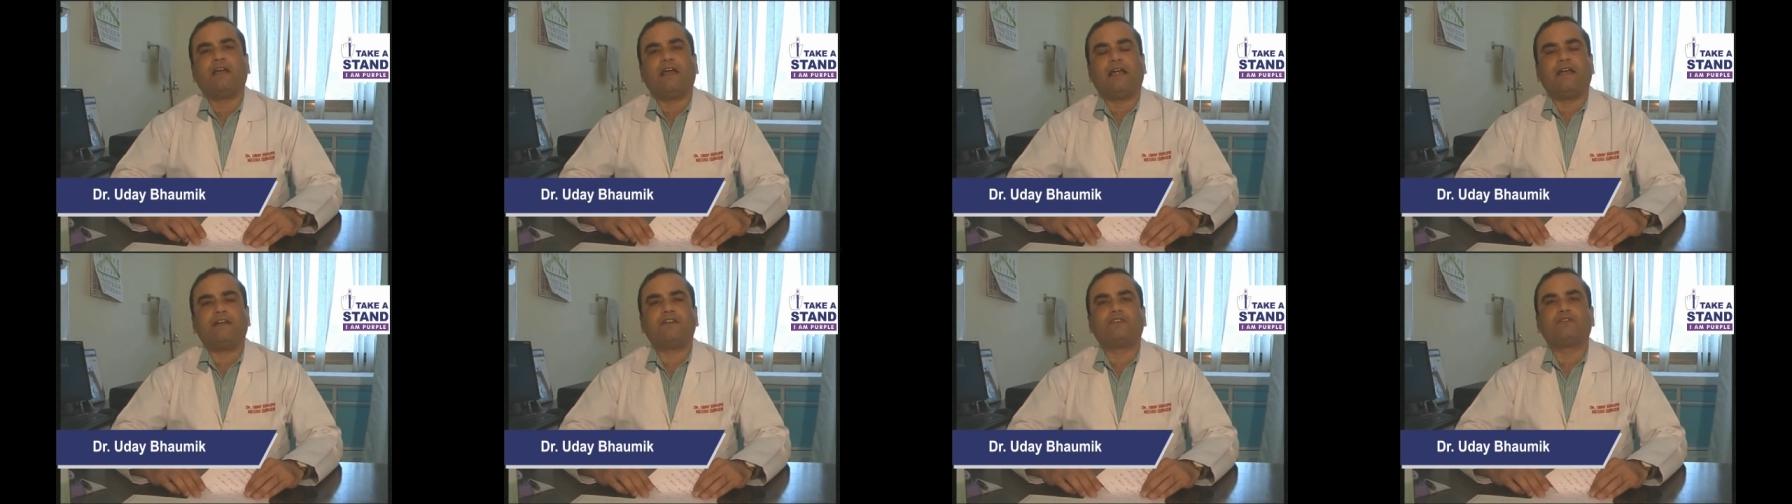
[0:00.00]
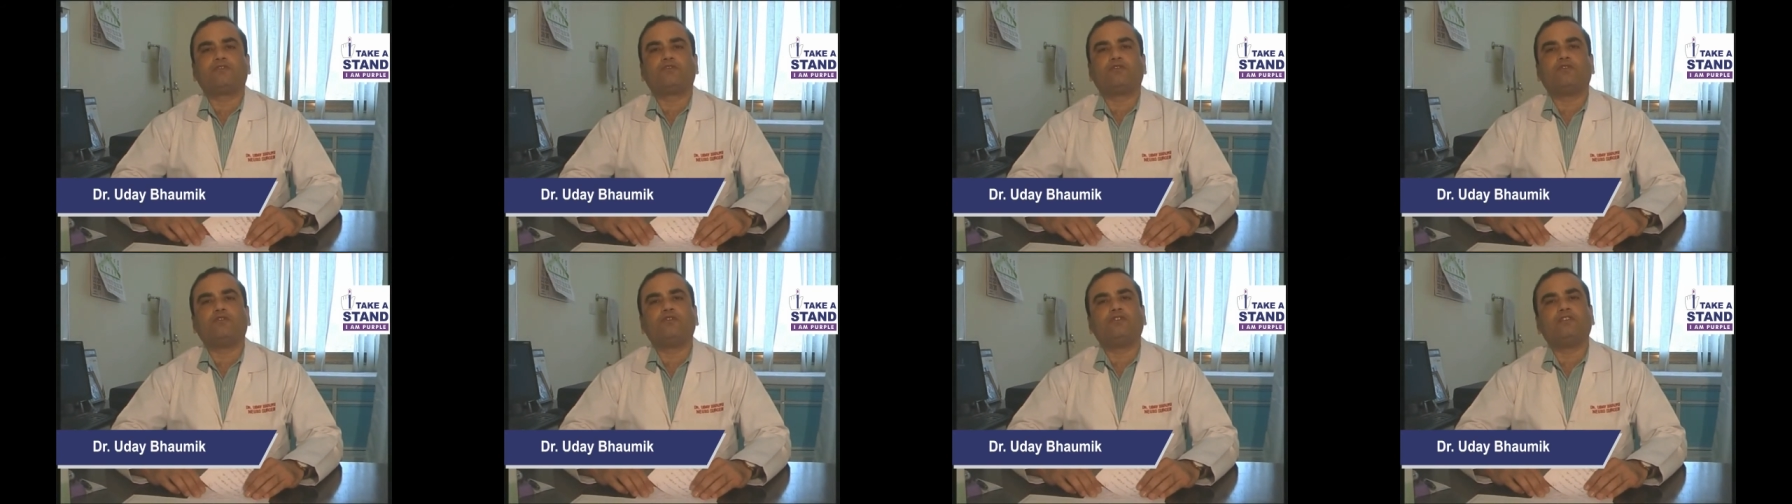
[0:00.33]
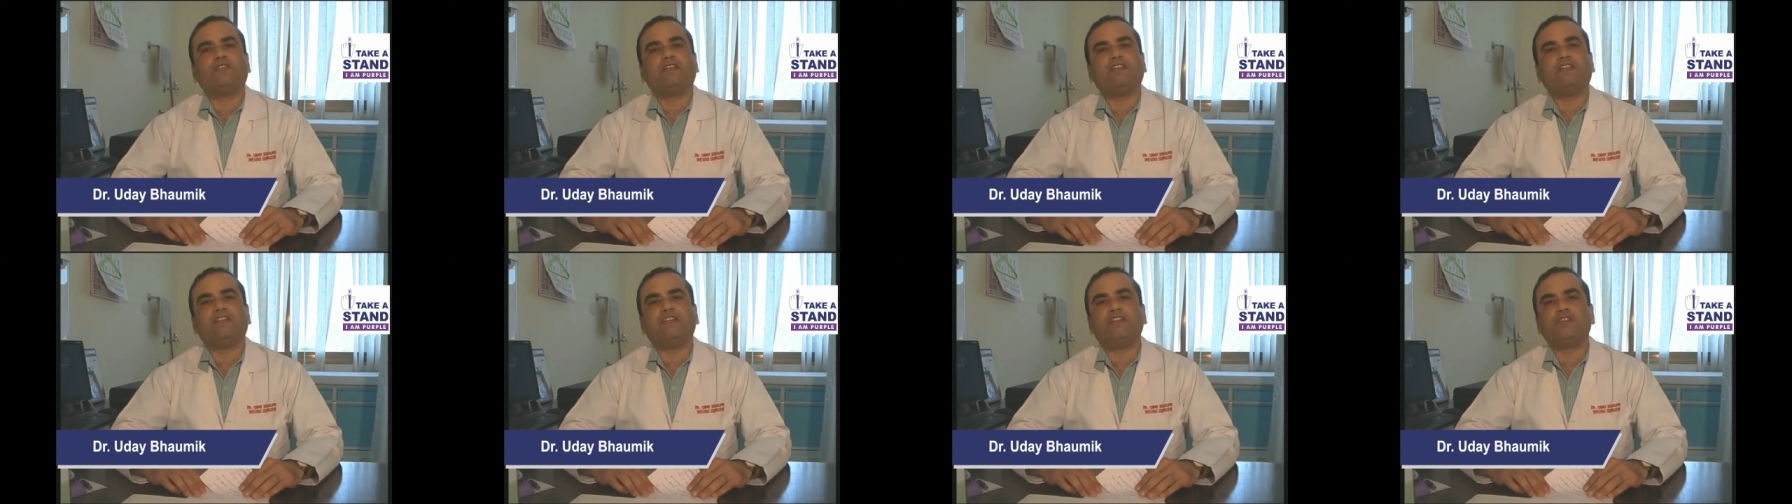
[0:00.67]
and so
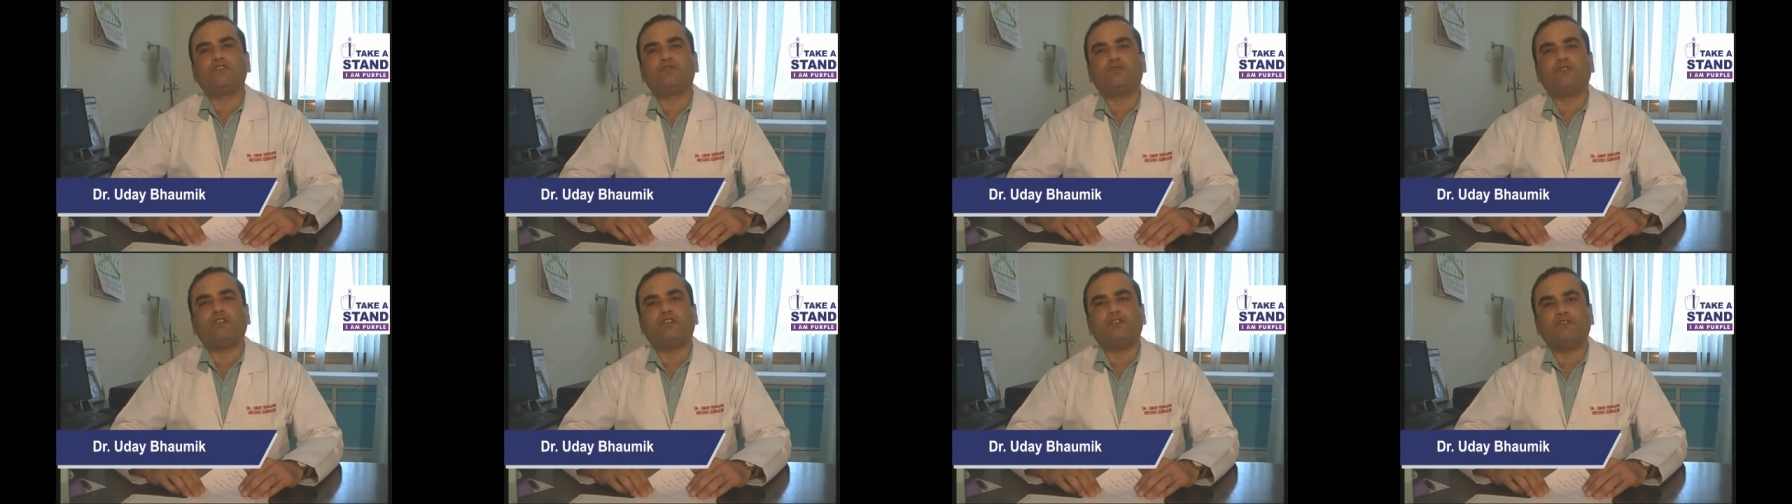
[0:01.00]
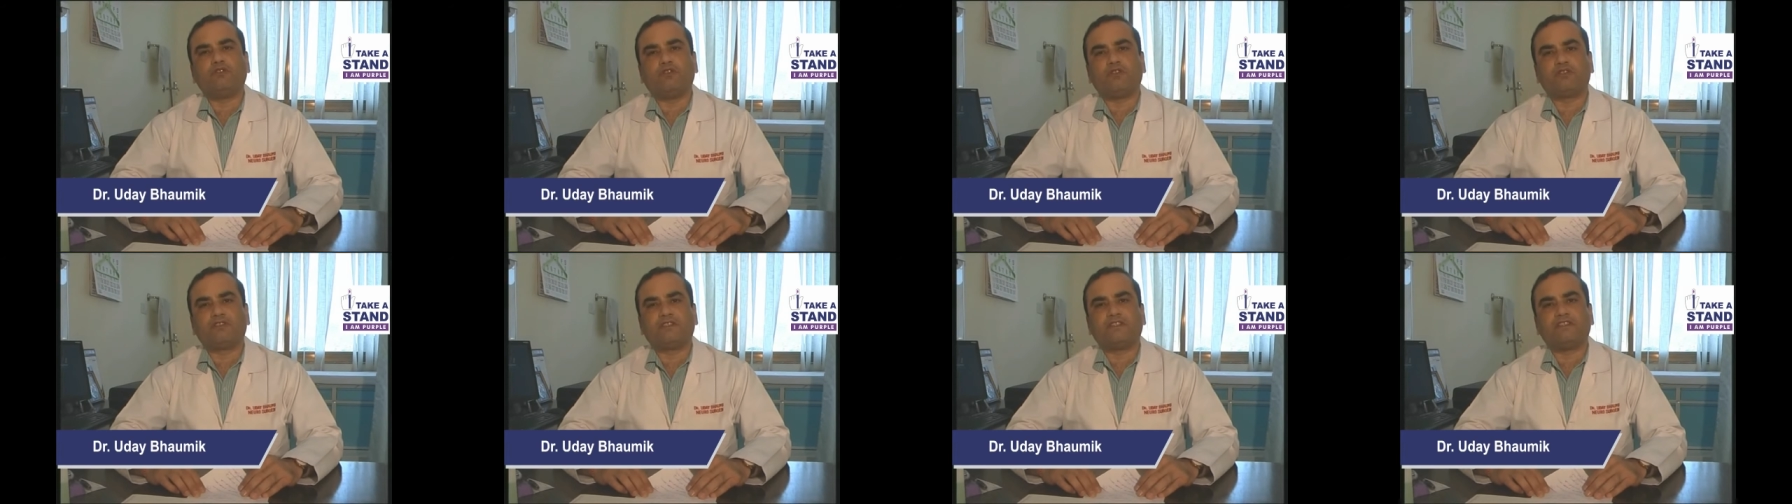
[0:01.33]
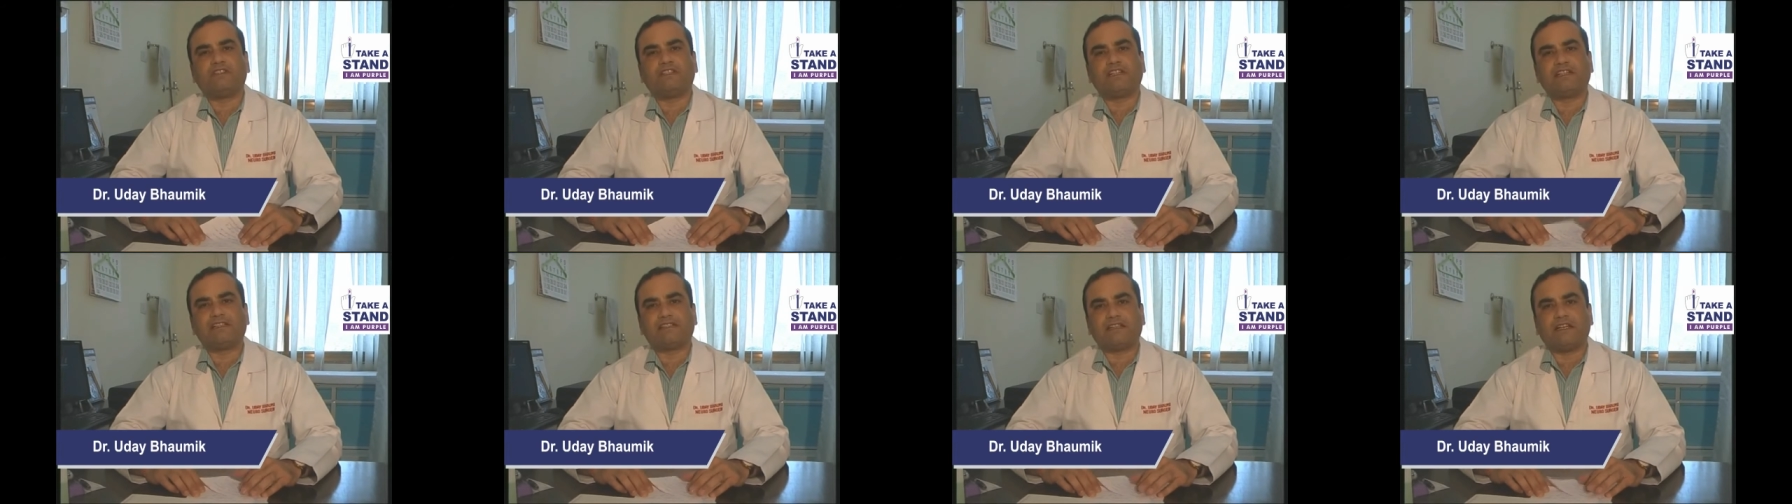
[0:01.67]
they reach to the
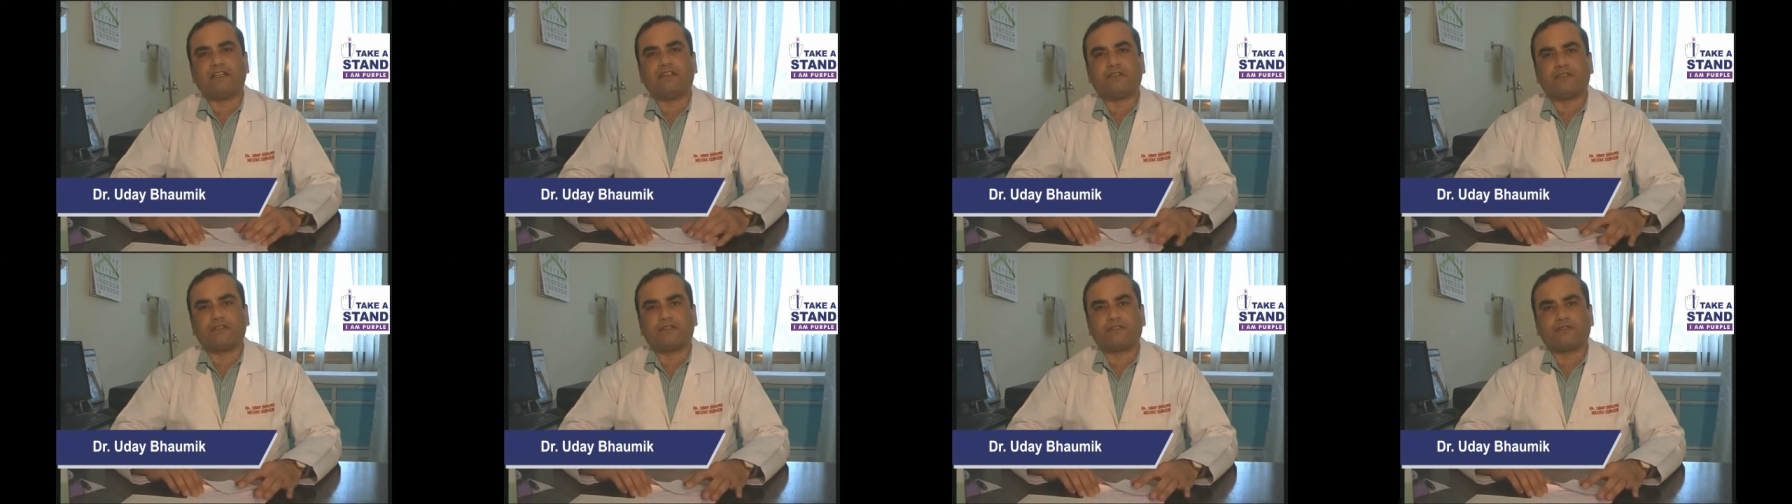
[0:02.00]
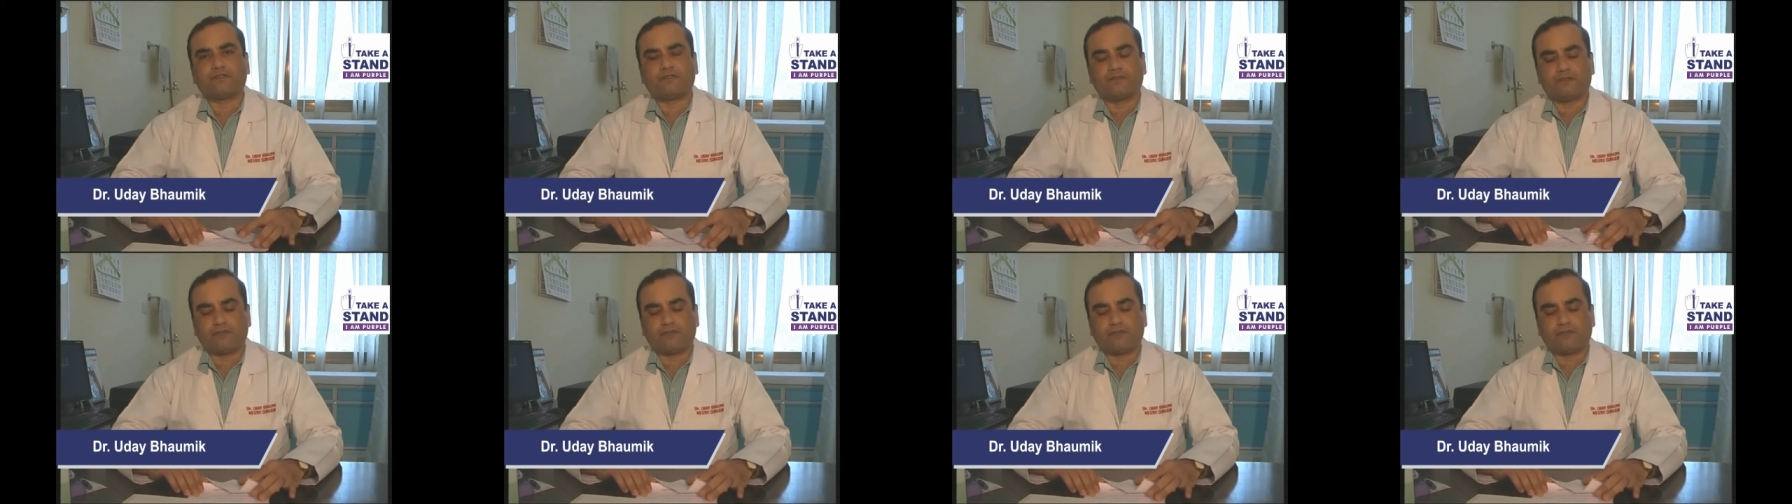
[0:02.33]
neurosurgical centers.